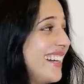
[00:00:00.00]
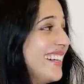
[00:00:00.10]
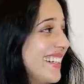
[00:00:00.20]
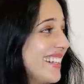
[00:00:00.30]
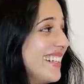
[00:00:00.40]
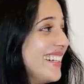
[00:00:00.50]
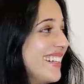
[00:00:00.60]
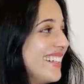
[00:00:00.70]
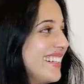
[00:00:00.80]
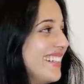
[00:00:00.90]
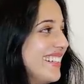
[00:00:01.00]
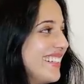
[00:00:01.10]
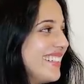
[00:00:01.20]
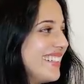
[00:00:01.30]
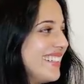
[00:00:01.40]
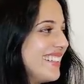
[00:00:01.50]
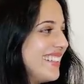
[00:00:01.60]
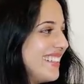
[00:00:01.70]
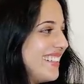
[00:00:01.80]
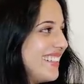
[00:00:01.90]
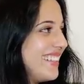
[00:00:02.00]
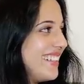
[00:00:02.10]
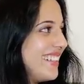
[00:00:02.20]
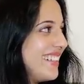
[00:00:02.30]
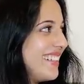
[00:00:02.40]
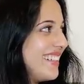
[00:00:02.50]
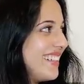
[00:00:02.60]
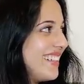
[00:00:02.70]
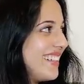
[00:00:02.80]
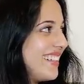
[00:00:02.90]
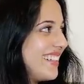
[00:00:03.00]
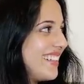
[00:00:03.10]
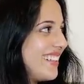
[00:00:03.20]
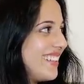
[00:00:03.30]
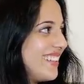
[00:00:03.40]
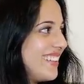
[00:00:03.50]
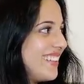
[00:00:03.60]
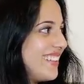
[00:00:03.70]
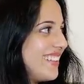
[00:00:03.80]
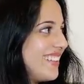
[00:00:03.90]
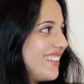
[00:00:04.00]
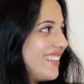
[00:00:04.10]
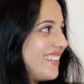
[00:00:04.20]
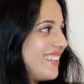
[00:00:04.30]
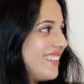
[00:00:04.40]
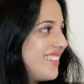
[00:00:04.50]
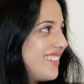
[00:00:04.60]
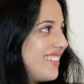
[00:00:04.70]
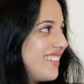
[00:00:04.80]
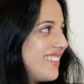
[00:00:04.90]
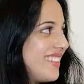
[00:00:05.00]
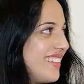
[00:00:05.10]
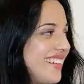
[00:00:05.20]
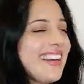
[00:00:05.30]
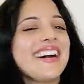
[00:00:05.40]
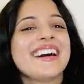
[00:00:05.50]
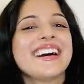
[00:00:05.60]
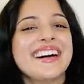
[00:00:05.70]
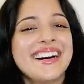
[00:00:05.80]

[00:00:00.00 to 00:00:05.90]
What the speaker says: (silent)